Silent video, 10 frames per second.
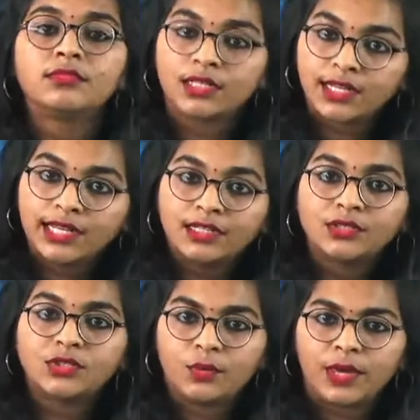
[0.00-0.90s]
right?
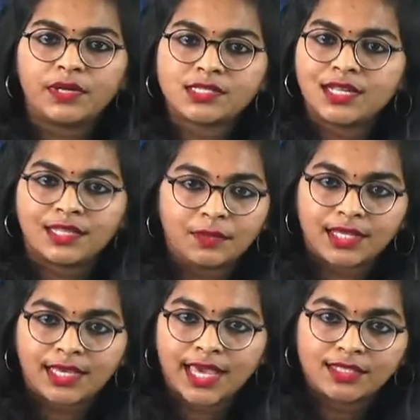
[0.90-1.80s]
So vapor is nothing but
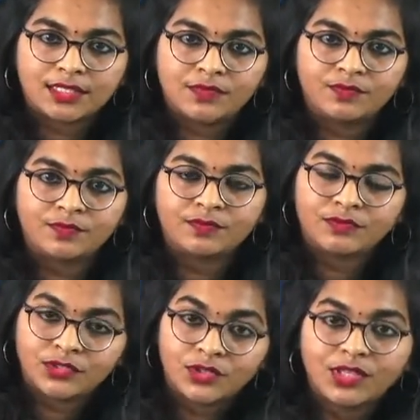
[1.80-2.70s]
the gas.
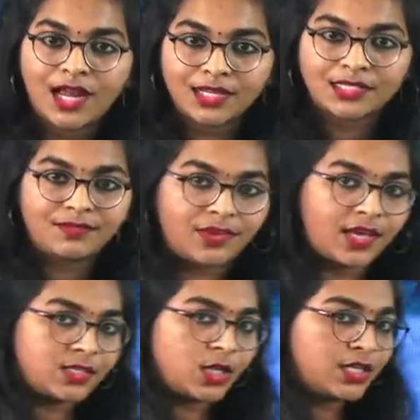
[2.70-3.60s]
So that is a
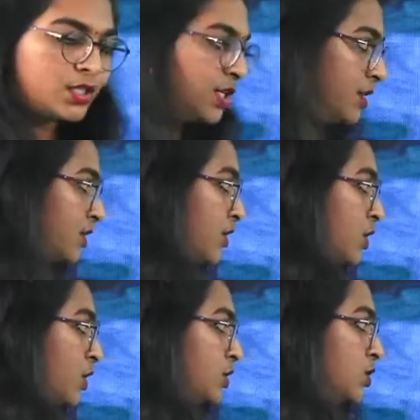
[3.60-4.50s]
phase change here.
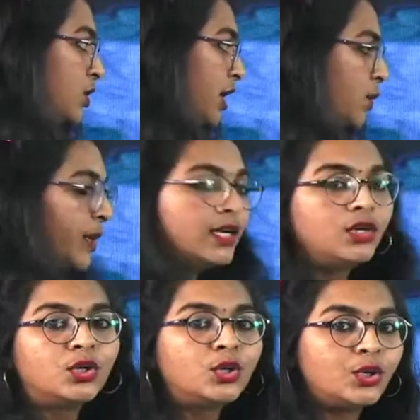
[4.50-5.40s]
So liquid
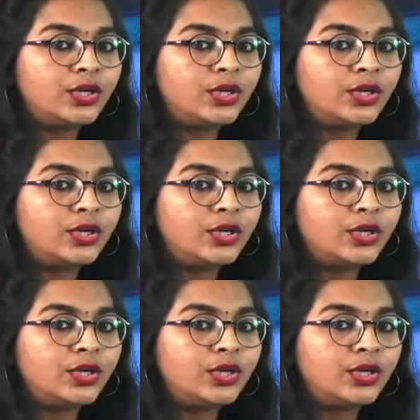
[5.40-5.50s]
to